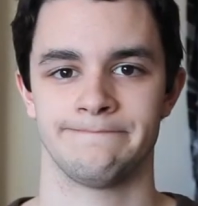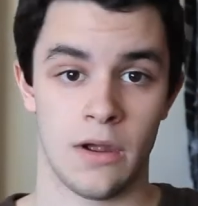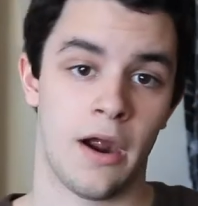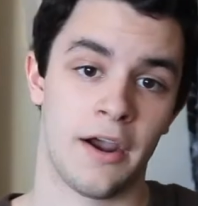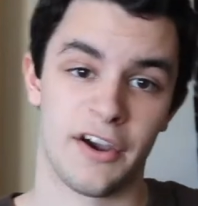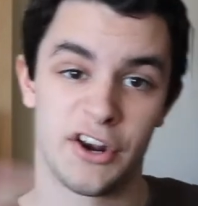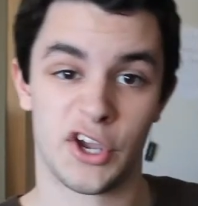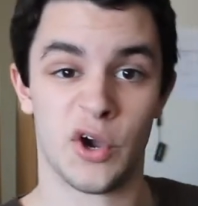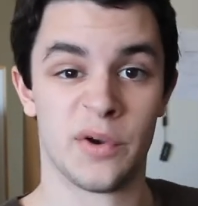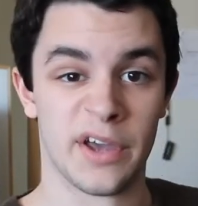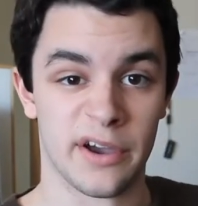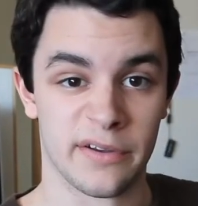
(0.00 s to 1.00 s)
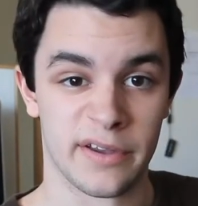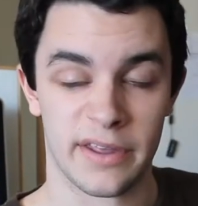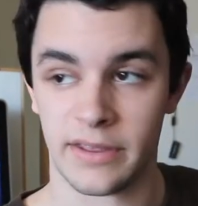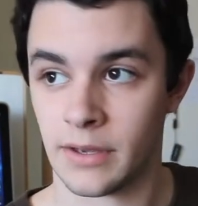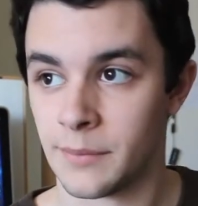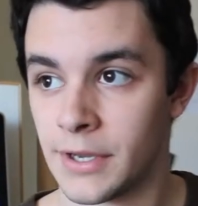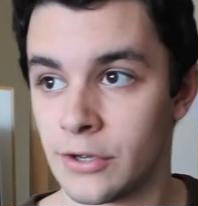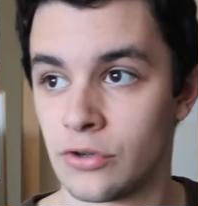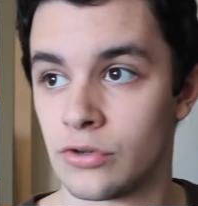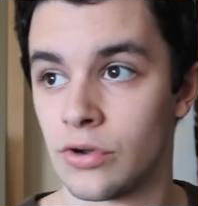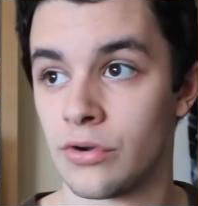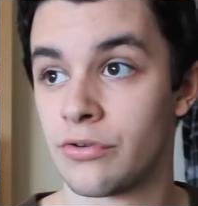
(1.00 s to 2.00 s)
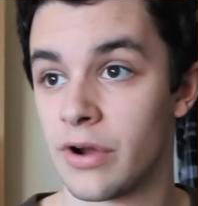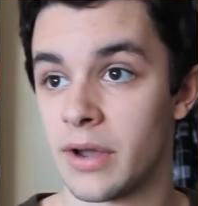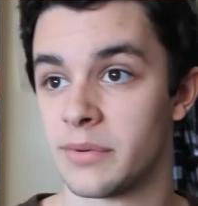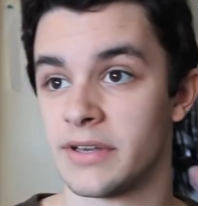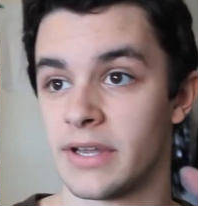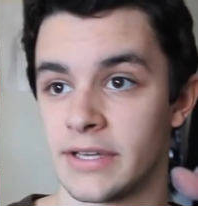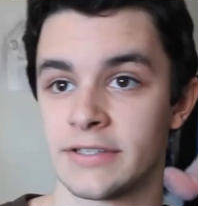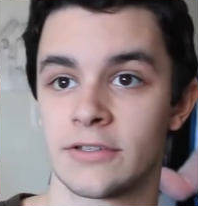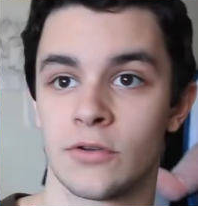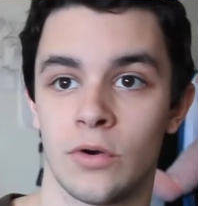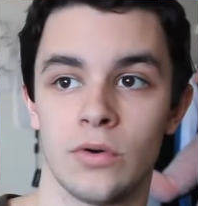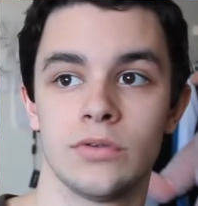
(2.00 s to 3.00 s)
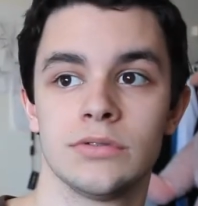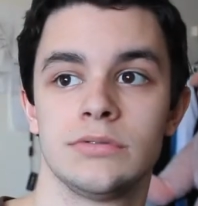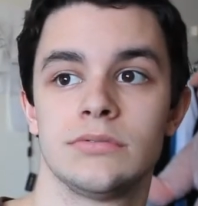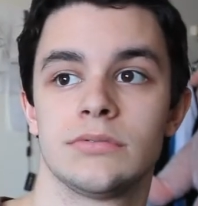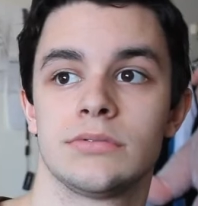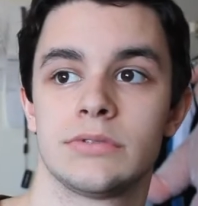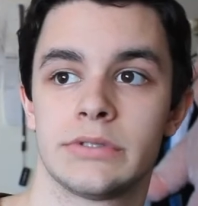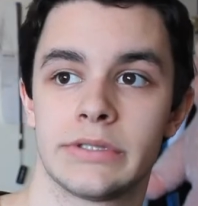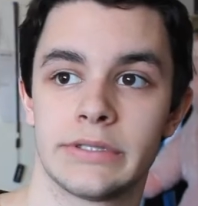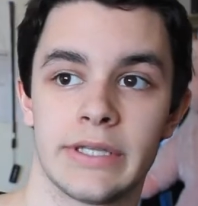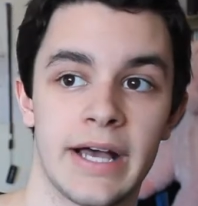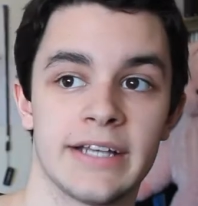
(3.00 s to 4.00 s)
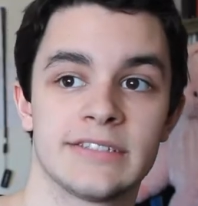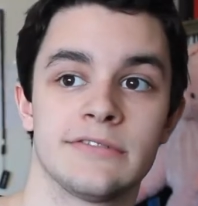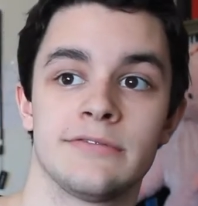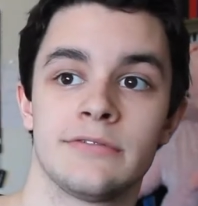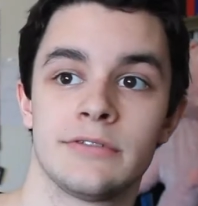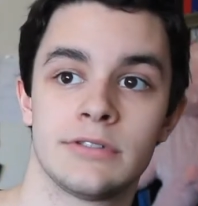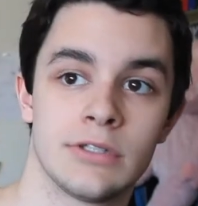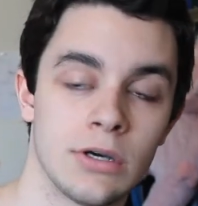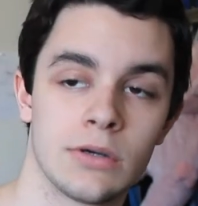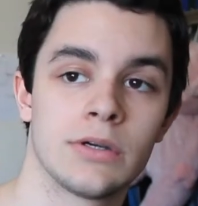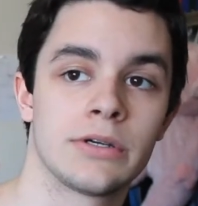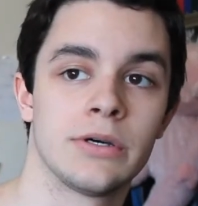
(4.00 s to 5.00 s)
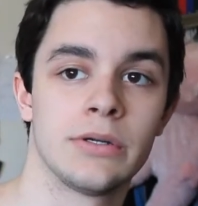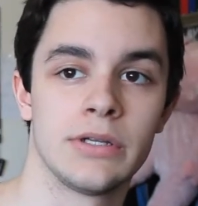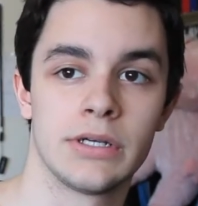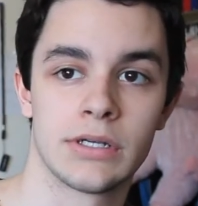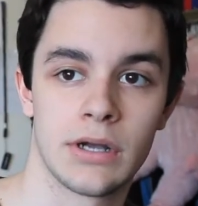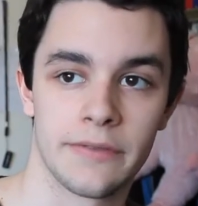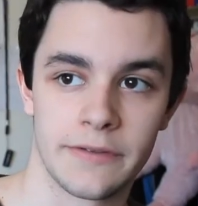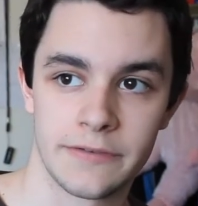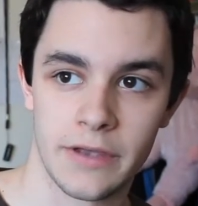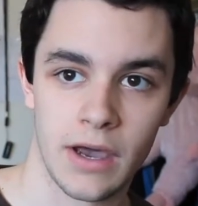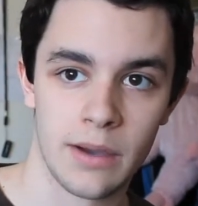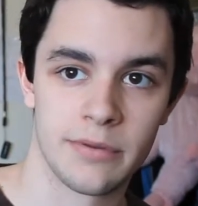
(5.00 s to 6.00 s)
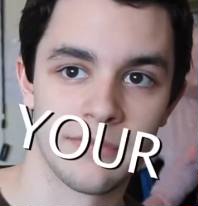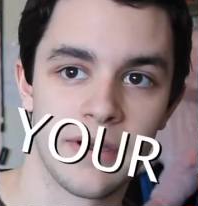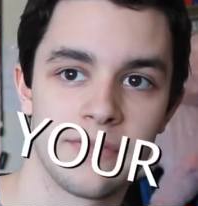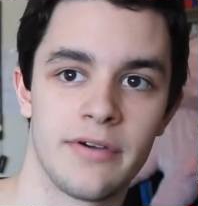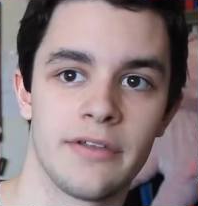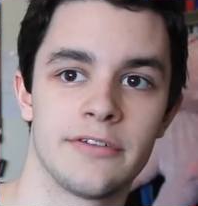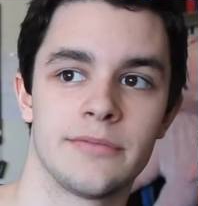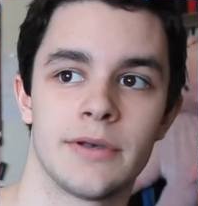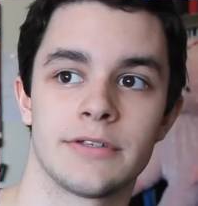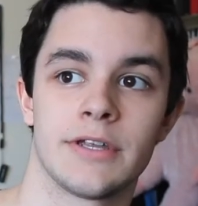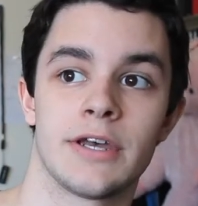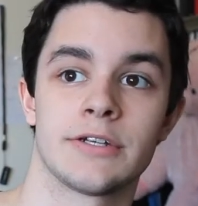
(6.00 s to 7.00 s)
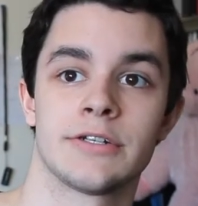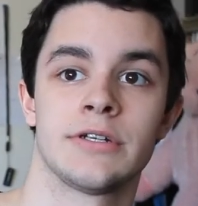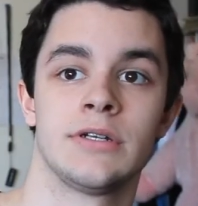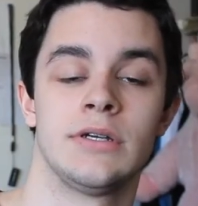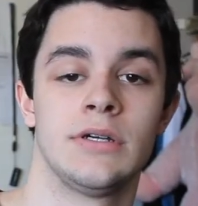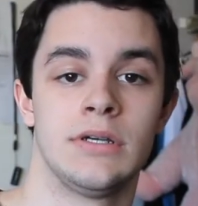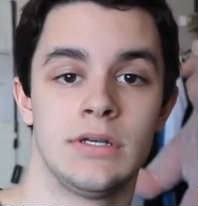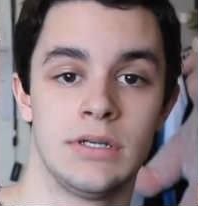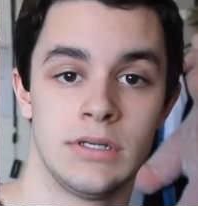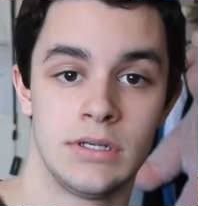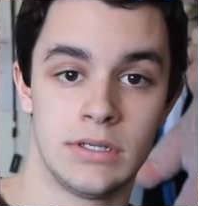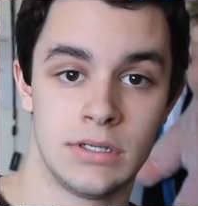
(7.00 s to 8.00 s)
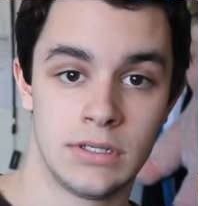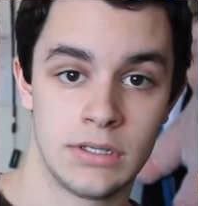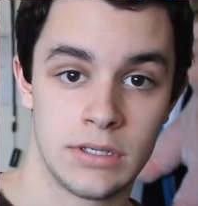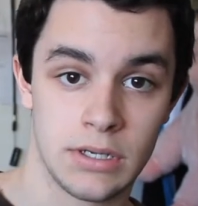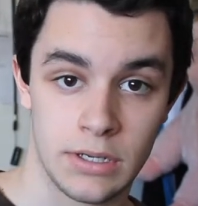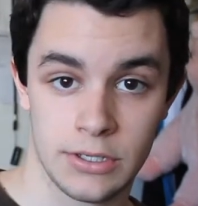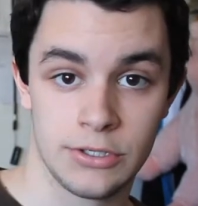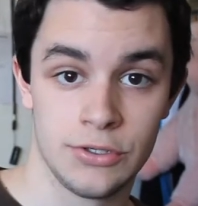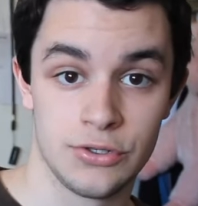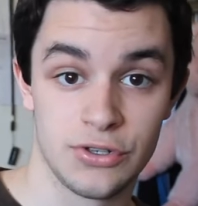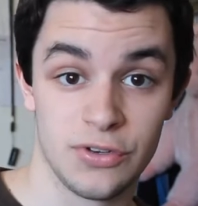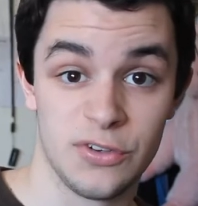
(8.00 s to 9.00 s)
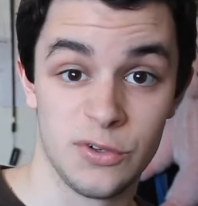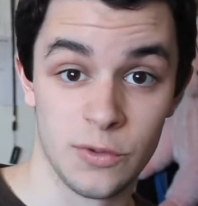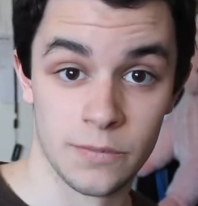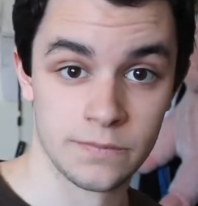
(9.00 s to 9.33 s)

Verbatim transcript: I'm gonna go now. I think I might go grab a nice cold glass of Coca-Cola on the top of my father's mustache. You should too.